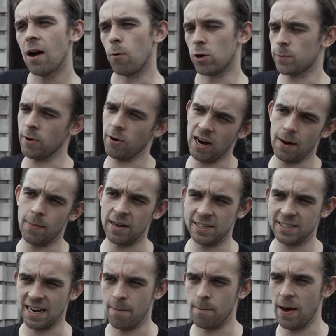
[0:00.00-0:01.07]
What's been great about
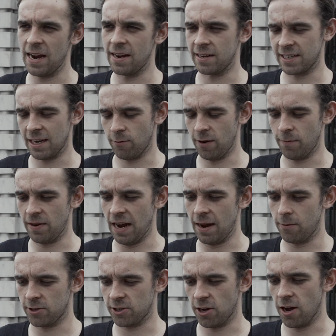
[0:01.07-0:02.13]
this campaign is that we've been
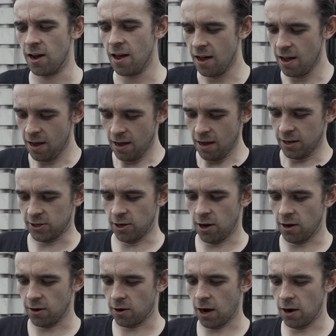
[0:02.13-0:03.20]
able to
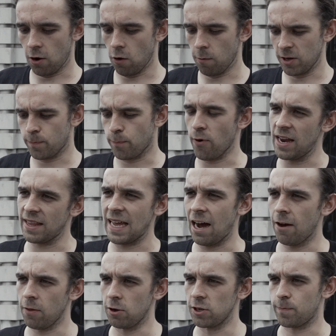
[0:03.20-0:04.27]
to kind of almost break
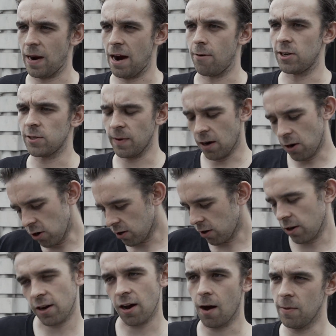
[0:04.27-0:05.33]
down those barriers, be like, look,
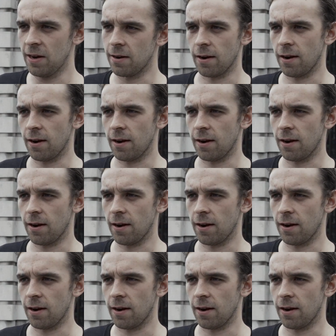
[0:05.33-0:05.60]
like, come in.